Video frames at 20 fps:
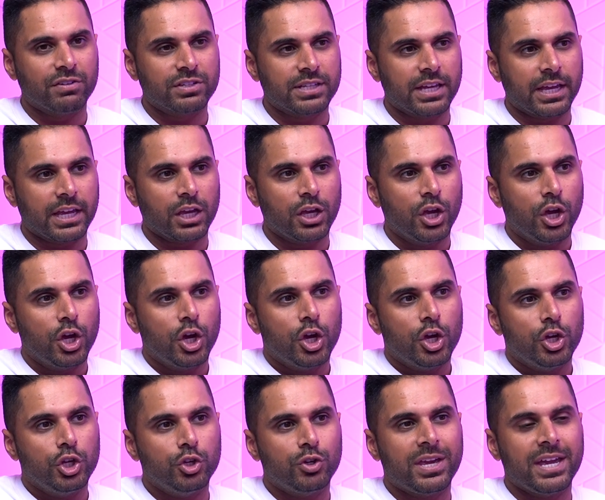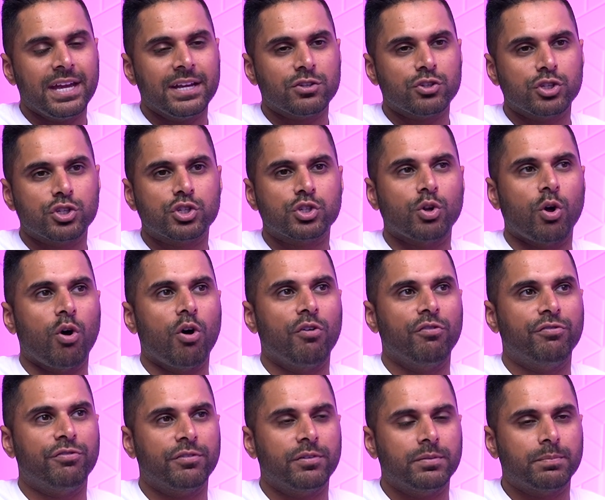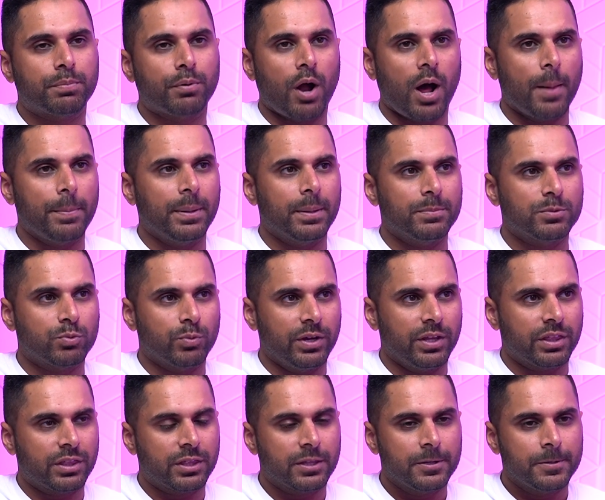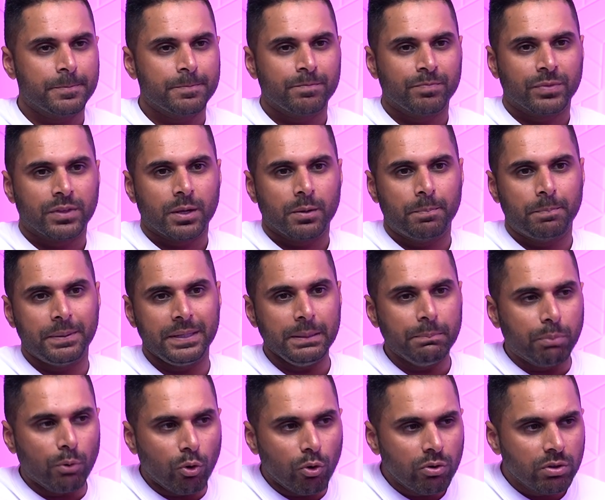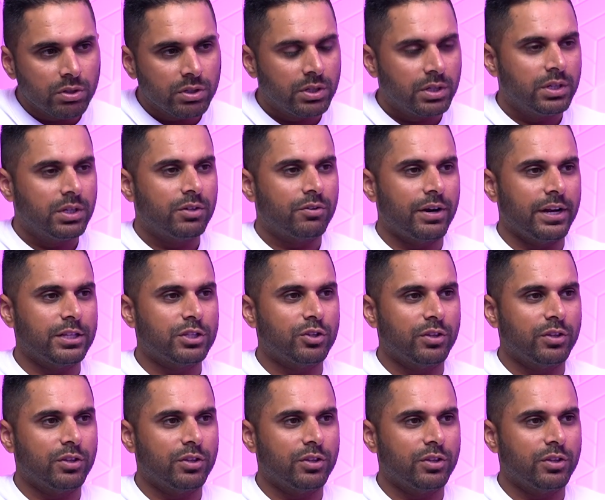is like, you can't just solve problems with people, right?